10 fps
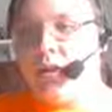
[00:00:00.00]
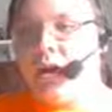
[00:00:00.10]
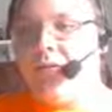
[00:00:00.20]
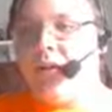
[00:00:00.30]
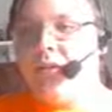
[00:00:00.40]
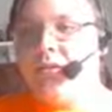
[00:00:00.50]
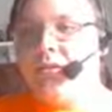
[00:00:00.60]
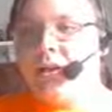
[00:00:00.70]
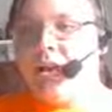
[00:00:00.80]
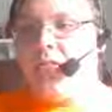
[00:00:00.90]
I'm not
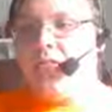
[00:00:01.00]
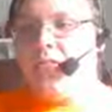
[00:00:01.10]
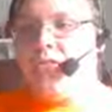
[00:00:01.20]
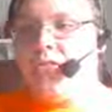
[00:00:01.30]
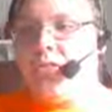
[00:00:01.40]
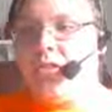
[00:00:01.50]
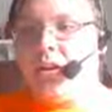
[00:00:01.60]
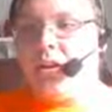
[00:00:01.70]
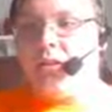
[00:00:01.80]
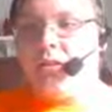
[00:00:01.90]
entirely sure
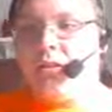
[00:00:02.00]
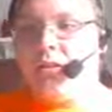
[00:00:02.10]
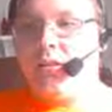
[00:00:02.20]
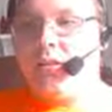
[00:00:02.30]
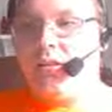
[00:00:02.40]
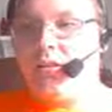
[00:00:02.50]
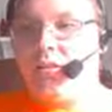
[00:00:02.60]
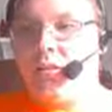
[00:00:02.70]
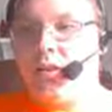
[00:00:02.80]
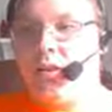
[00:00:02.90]
that it is.
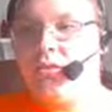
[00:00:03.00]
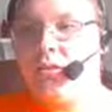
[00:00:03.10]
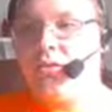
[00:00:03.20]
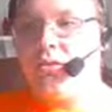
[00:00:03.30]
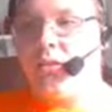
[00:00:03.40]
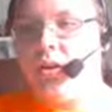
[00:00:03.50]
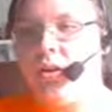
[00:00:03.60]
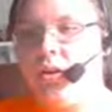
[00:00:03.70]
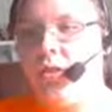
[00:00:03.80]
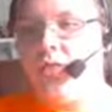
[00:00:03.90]
A judgment
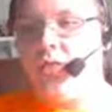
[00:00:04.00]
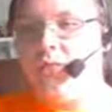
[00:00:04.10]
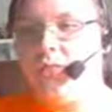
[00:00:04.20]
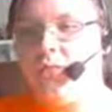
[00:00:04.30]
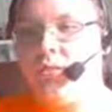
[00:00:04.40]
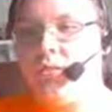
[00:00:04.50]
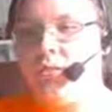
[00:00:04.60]
overruled.